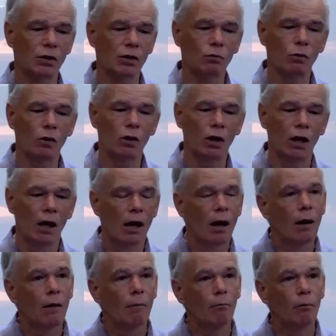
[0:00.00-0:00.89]
were,
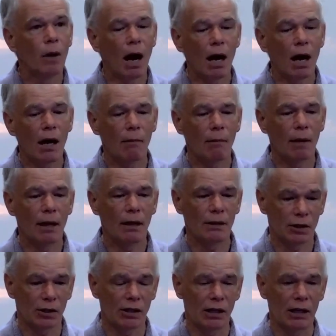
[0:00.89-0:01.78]

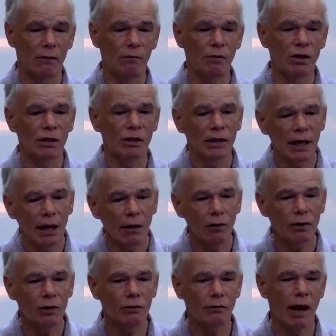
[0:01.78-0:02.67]
it seems,
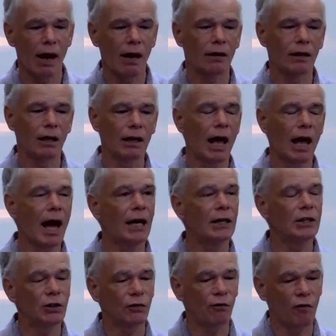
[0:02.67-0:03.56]
knelt around a
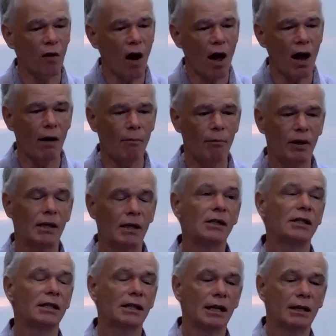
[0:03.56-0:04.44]
large fire pit
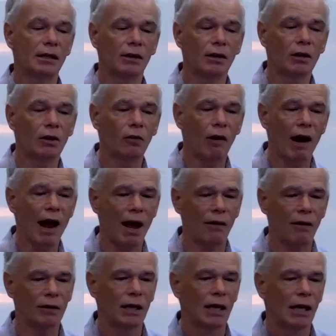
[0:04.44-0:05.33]
set in the
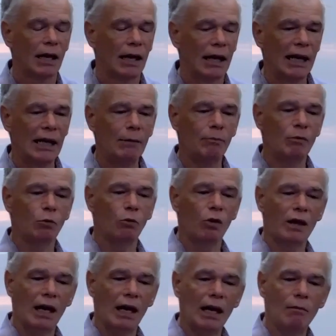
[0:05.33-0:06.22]
ground, heaped
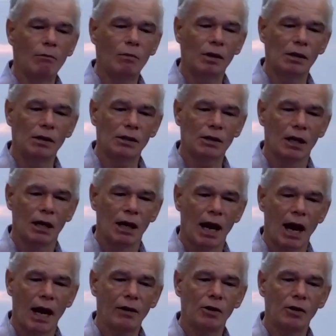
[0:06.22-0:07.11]
with embers
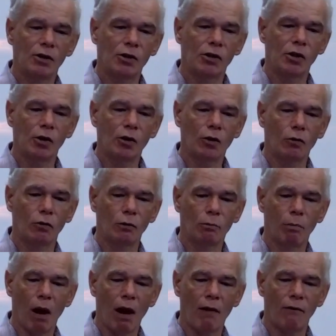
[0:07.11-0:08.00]
and
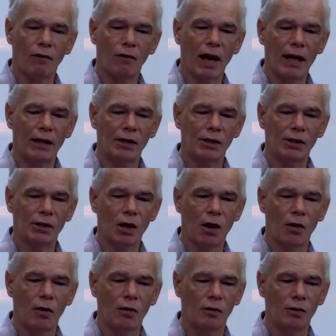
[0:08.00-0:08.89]
encircled by flat
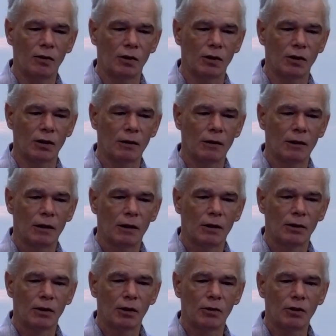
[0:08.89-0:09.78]
stones.
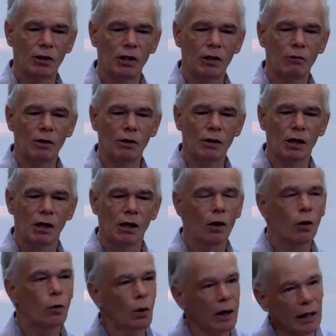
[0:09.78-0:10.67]
So she was
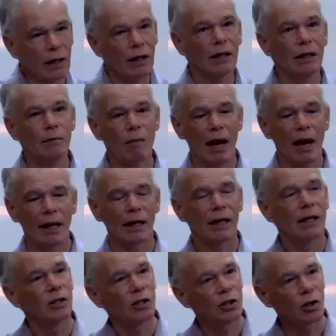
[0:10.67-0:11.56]
quickly
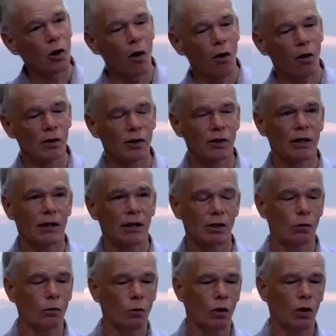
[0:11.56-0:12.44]
making scones, as
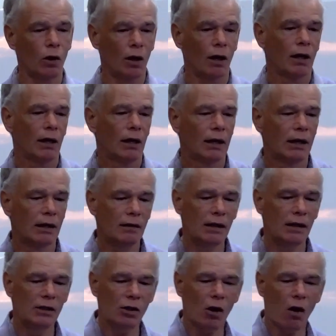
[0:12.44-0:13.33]
it were, in
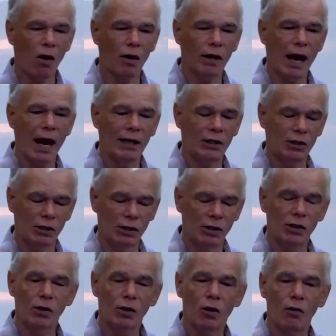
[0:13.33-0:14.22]
these hot
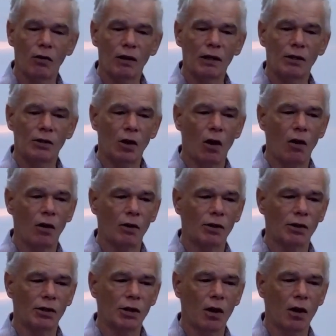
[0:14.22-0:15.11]
ashes and on these hot
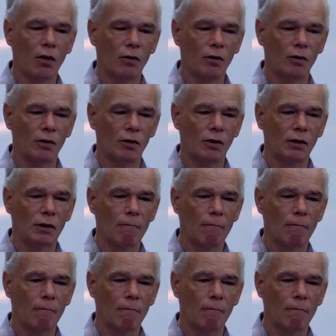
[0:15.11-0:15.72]
stones.